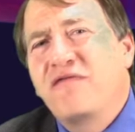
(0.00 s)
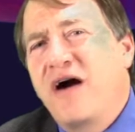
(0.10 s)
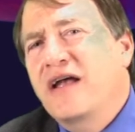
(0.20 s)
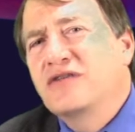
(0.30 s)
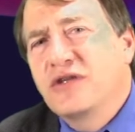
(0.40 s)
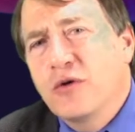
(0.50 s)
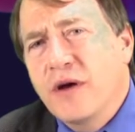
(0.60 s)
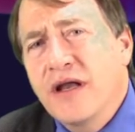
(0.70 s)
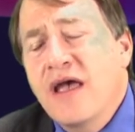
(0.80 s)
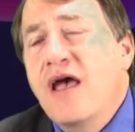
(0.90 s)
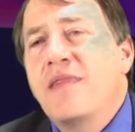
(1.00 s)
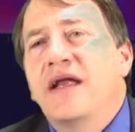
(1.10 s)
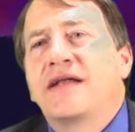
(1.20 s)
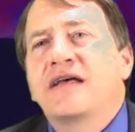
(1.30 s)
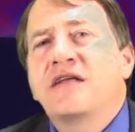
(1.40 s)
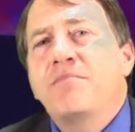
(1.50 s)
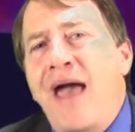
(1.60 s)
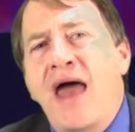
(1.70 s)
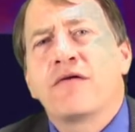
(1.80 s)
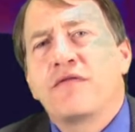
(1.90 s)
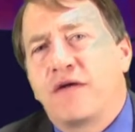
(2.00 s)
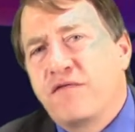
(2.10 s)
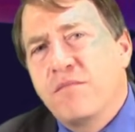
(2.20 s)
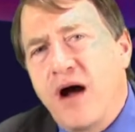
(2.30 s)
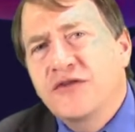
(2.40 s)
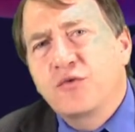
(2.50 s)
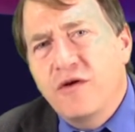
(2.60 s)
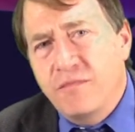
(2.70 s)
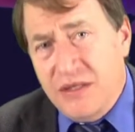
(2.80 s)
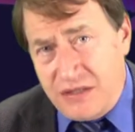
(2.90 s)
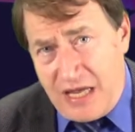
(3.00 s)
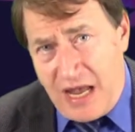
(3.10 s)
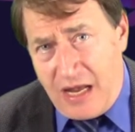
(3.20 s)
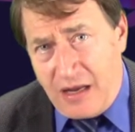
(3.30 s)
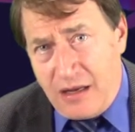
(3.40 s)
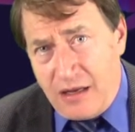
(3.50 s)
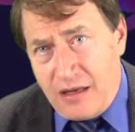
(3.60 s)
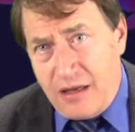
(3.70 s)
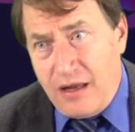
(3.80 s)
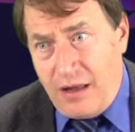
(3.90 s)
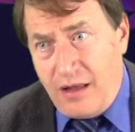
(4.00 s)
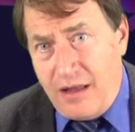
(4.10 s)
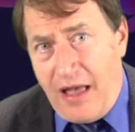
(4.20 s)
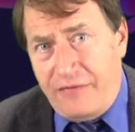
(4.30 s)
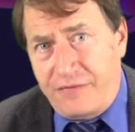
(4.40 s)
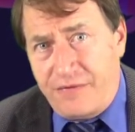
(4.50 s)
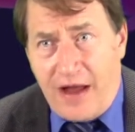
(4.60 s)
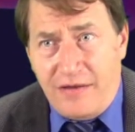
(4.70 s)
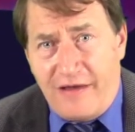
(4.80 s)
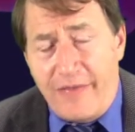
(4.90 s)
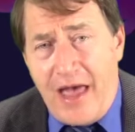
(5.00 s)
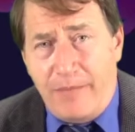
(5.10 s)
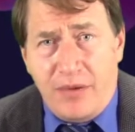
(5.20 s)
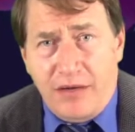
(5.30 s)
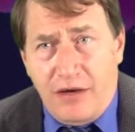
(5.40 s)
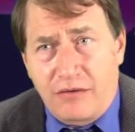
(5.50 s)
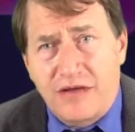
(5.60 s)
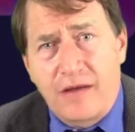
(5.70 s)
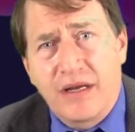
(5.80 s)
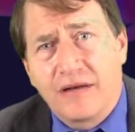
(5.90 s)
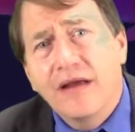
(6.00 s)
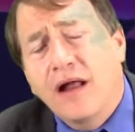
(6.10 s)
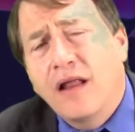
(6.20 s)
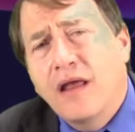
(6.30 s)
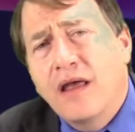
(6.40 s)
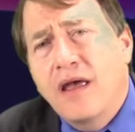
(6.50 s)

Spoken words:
fucking stupid that it doesn't matter that for months we've been saying, yes, I said that, but it's not a big deal.